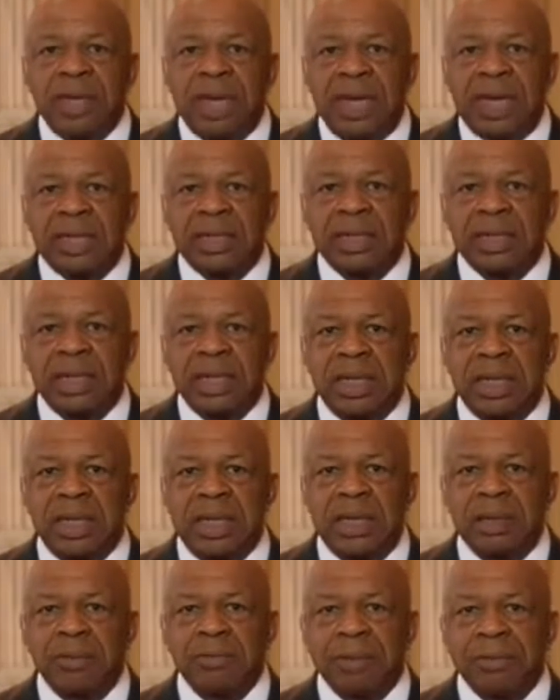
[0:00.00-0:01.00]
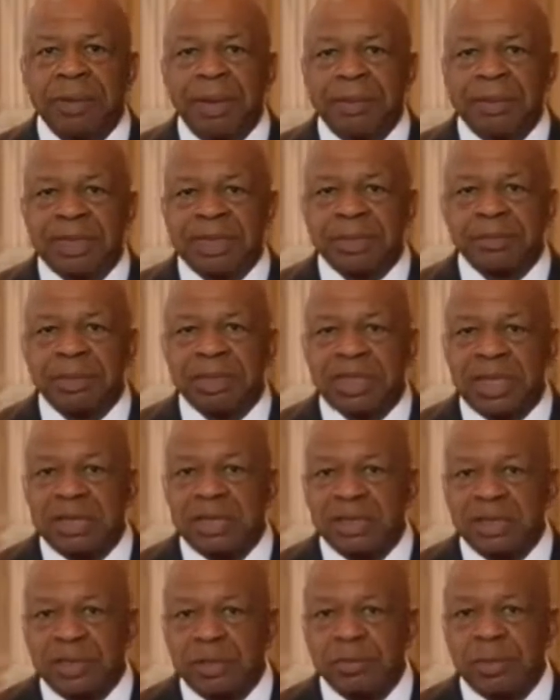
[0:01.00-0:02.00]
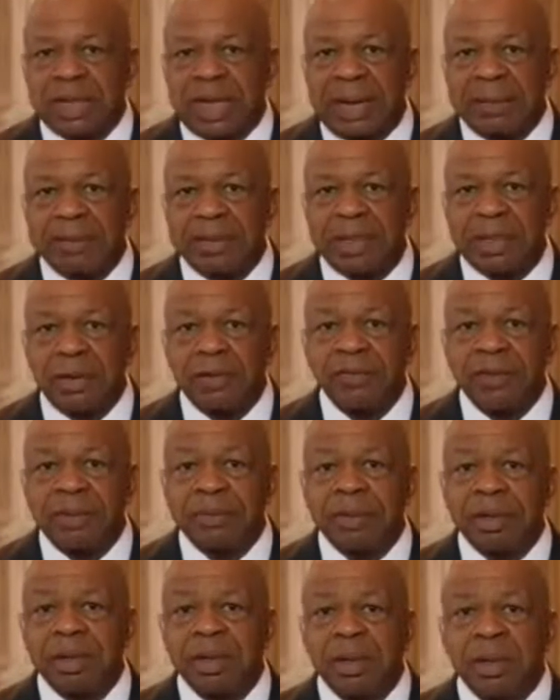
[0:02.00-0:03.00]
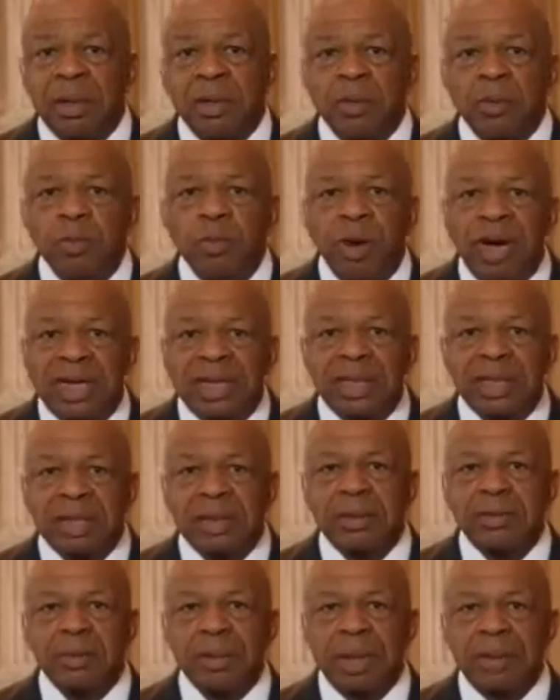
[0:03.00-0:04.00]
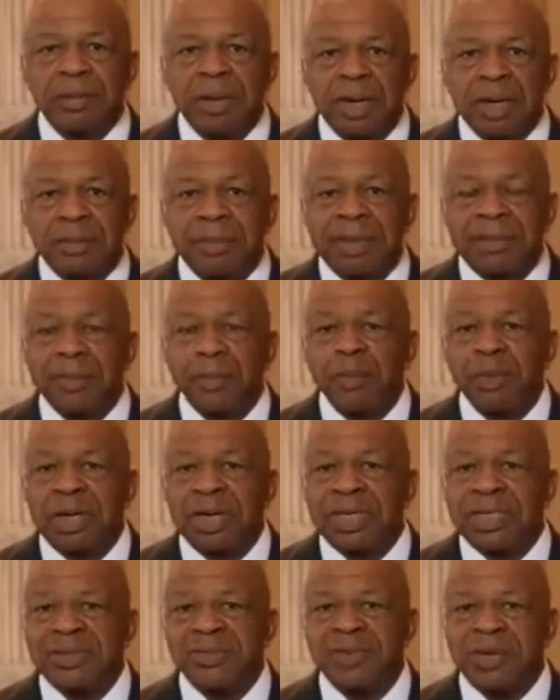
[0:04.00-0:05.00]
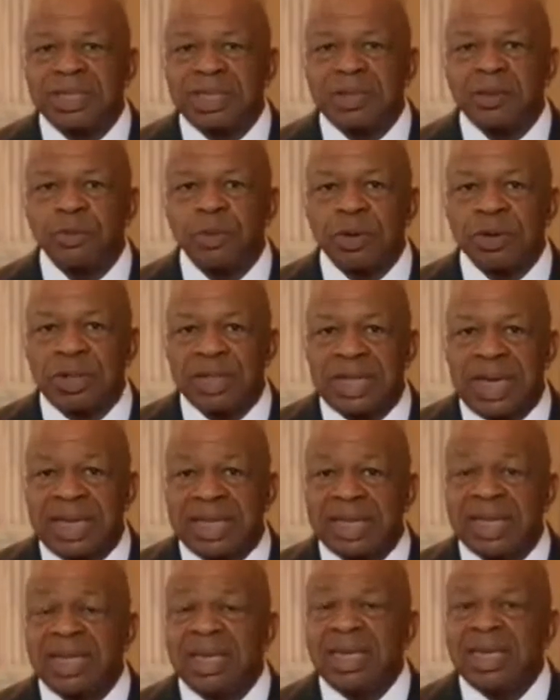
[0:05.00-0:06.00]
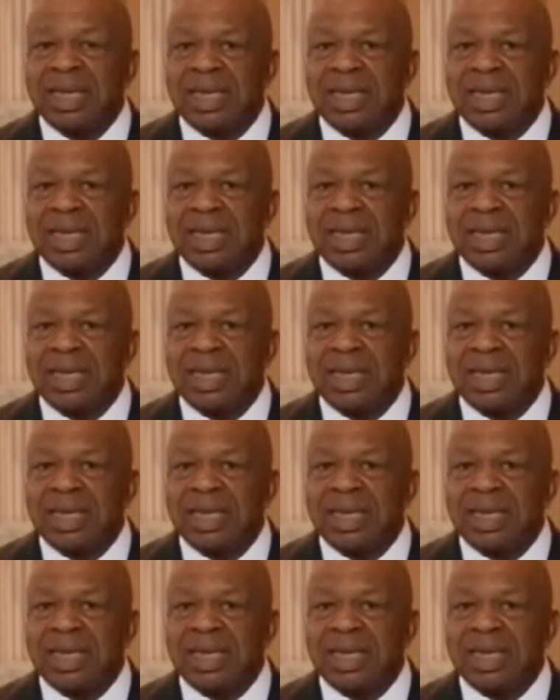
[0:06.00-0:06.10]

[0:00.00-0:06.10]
that the Republicans misunderstood what happened in November, what the American people want is for us to work together.